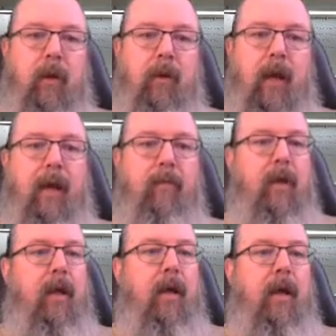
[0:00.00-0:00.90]
Okay?
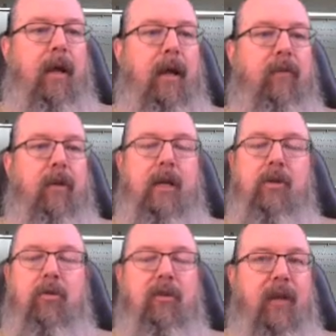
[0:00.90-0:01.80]
If the
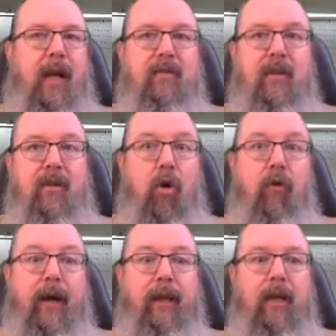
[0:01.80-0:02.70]
teacher decides that no
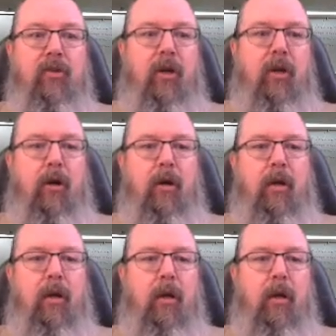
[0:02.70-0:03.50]
violation occurred,